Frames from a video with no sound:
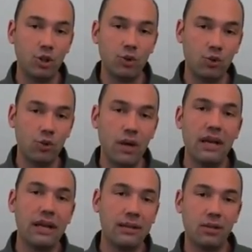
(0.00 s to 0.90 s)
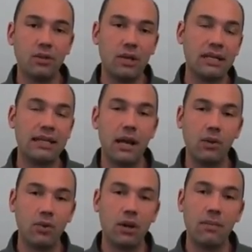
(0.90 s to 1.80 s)
by 2 until you
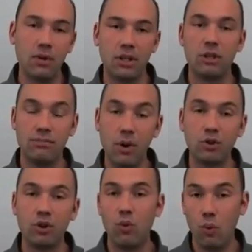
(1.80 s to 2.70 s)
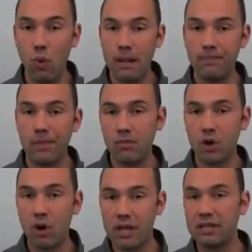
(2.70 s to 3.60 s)
get down to a number that's at most 1.
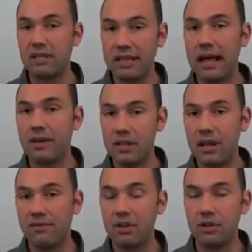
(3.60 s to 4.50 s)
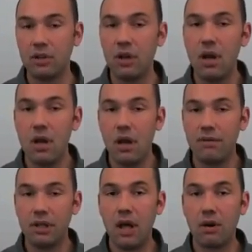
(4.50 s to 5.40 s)
And recall that's exactly the definition
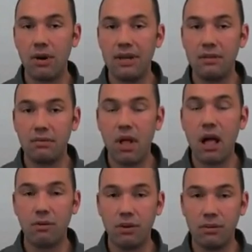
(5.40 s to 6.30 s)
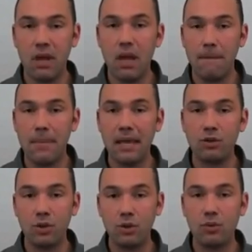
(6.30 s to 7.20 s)
of the logarithm
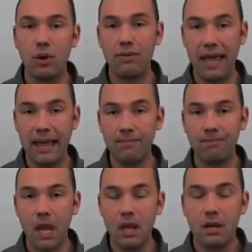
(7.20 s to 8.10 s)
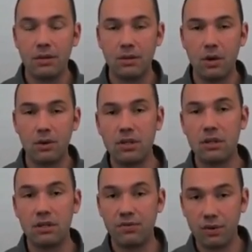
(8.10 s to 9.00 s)
base 2 of n.
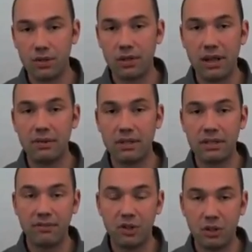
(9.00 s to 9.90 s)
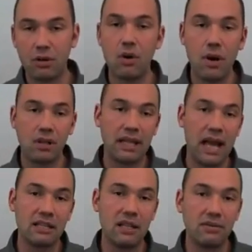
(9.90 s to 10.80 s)
So since the first level is level
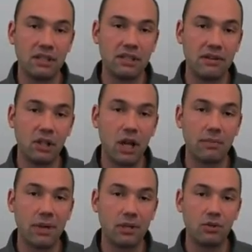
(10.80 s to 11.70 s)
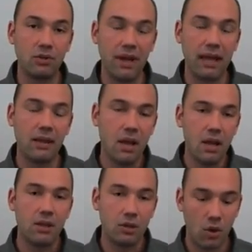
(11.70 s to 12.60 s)
0 and the last level is level log base 2 of
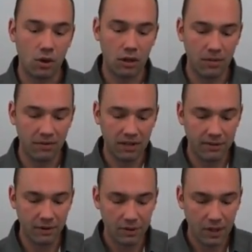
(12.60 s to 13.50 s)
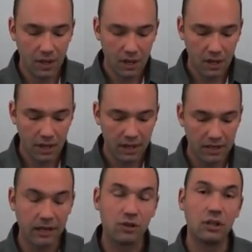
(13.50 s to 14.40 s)
n, the total number of levels
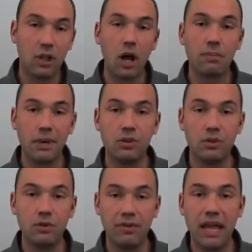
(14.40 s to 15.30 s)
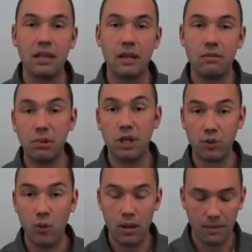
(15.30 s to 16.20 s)
is actually log base 2 of n
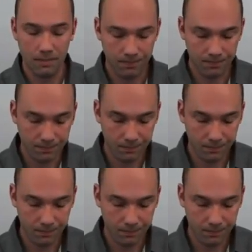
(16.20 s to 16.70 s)
plus 1.